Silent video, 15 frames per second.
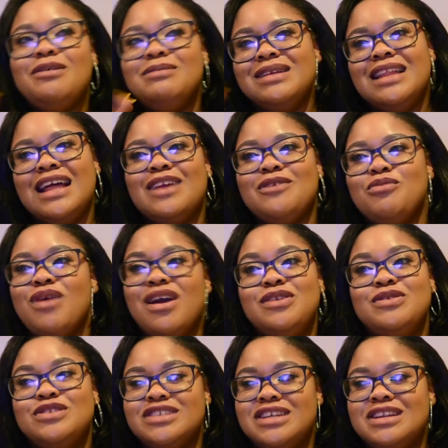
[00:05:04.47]
me like, why
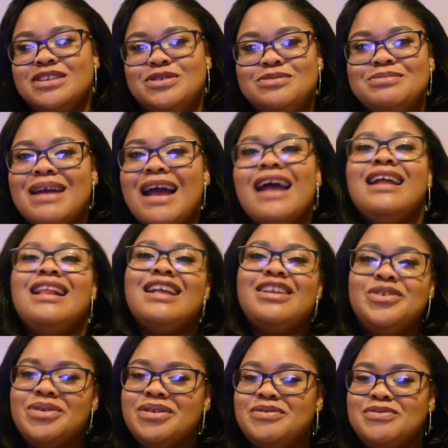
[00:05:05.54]
don't you get a new bag, like
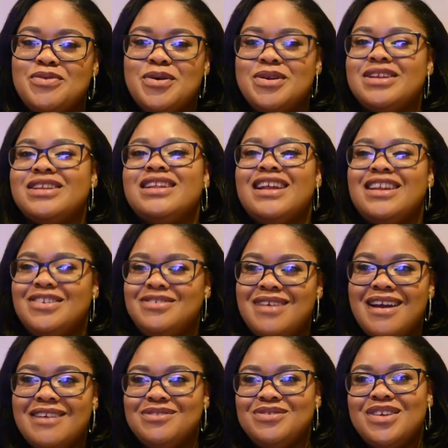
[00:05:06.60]
you can afford it, like you
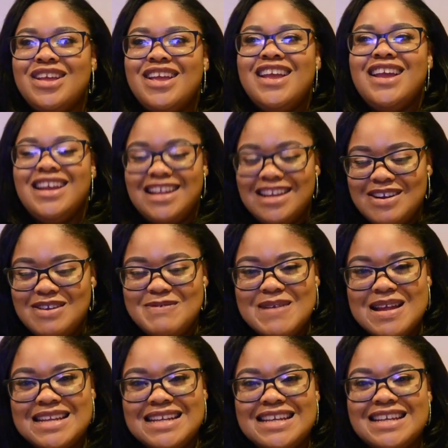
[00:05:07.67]
have enough
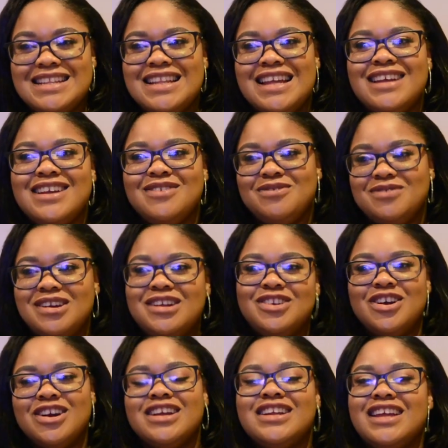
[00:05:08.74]
money, like why
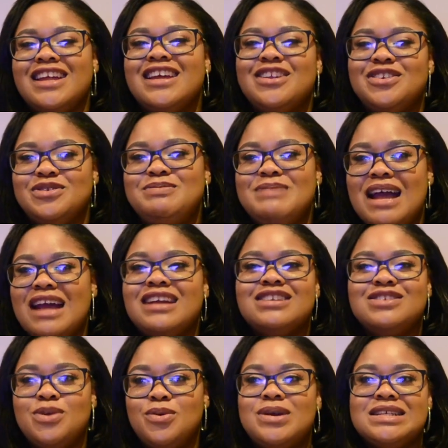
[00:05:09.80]
not get a new bag, because
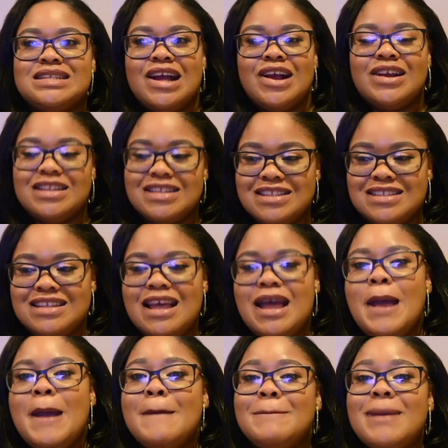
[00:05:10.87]
you're always carrying this
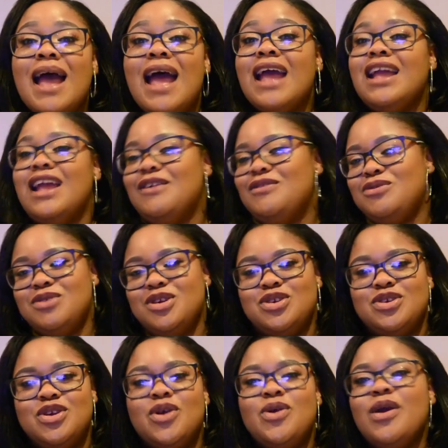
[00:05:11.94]
bag everywhere you
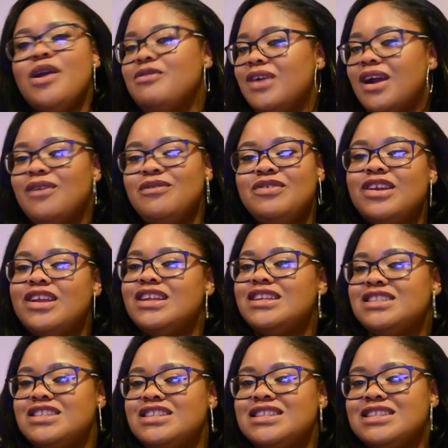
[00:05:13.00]
go, every outfit
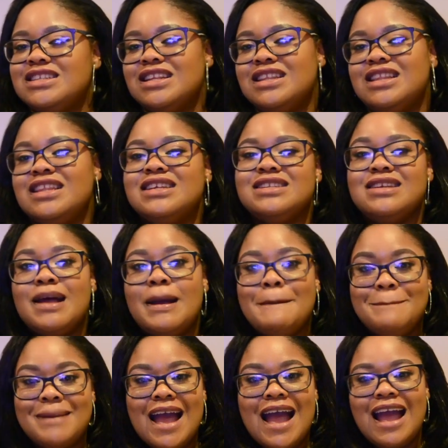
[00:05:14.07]
is just this
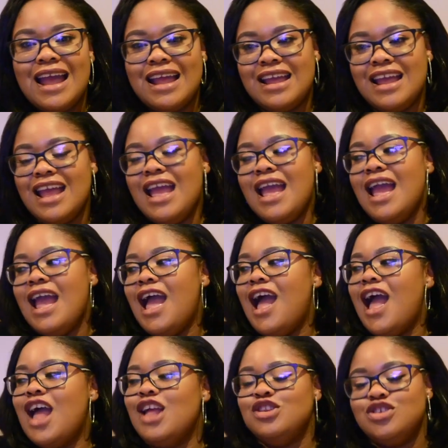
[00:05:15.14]
bag.
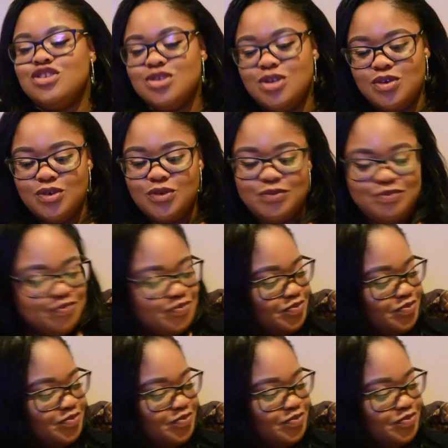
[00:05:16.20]
And so